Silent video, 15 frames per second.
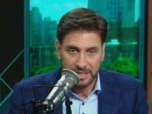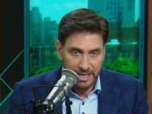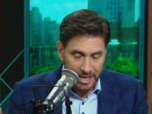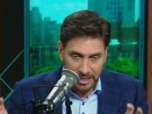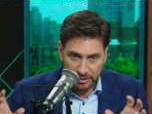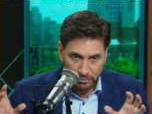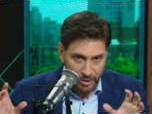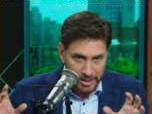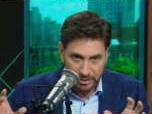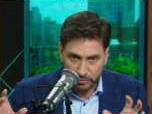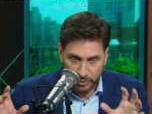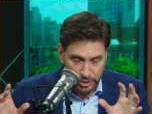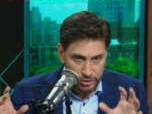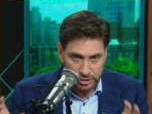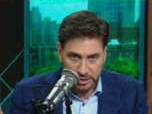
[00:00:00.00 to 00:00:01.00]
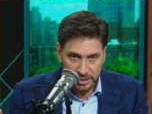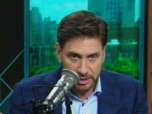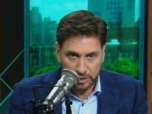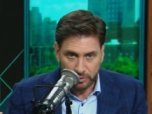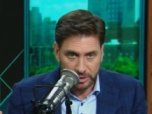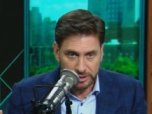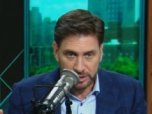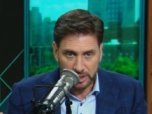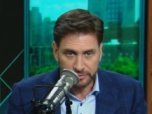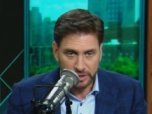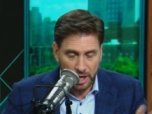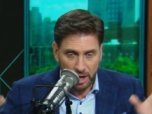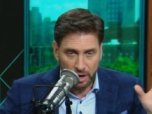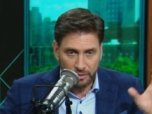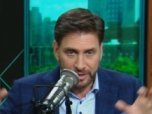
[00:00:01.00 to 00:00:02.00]
And right, we just think to ourselves,
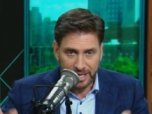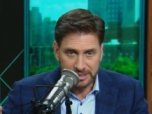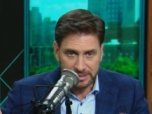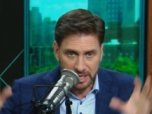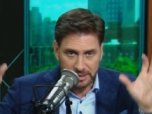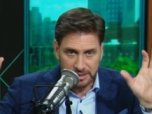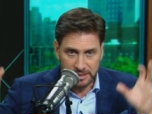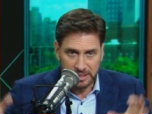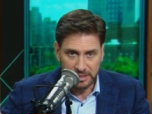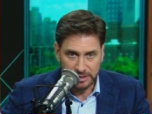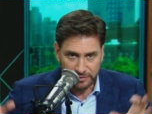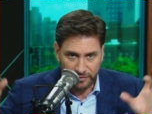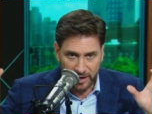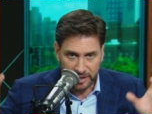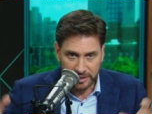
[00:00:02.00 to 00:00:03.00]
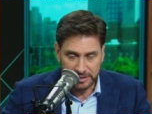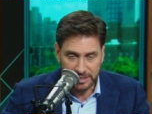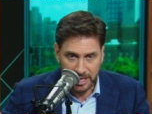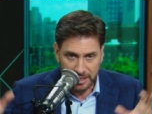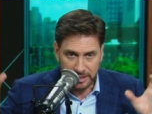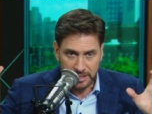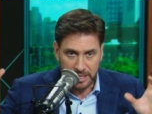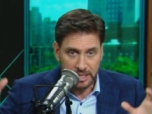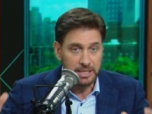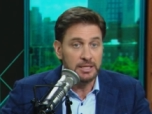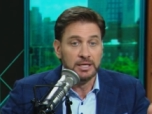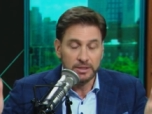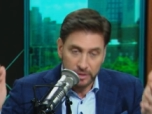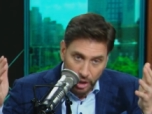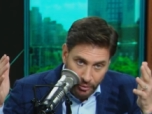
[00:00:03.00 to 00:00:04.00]
"Oh, that's nothing. He's fine. It's not a knee."
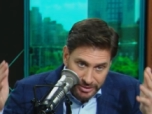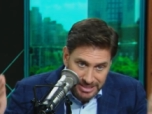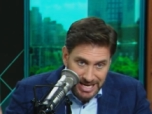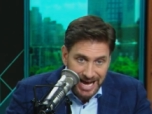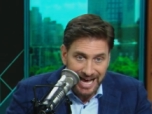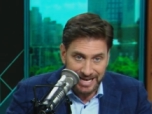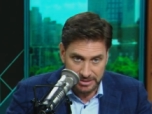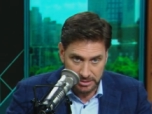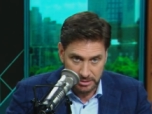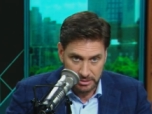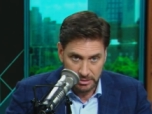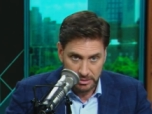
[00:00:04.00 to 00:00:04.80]
No, it's not.